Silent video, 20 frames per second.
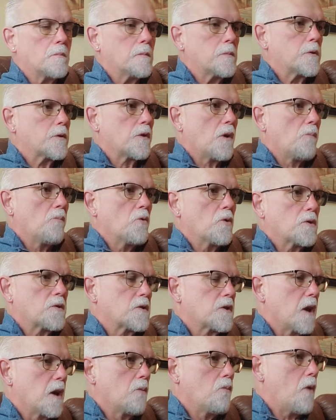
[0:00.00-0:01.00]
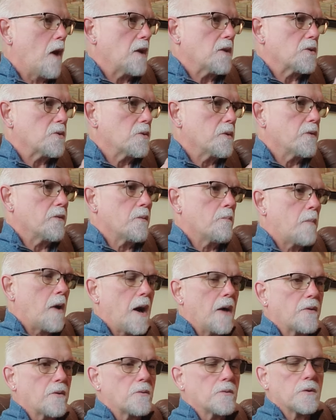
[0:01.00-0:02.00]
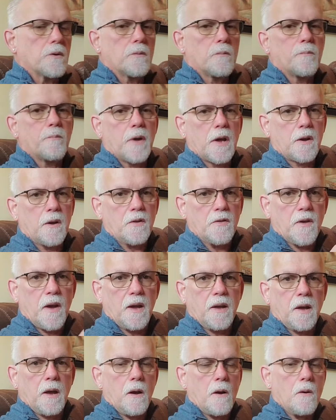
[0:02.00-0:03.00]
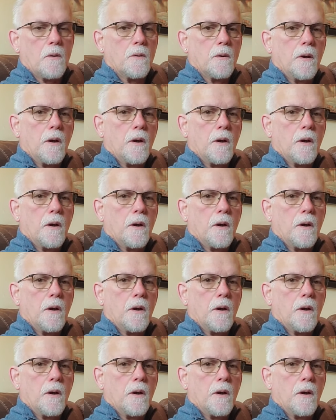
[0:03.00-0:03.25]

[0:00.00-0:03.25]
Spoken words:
Some would say, "Why do you even bother?" You know, because I care.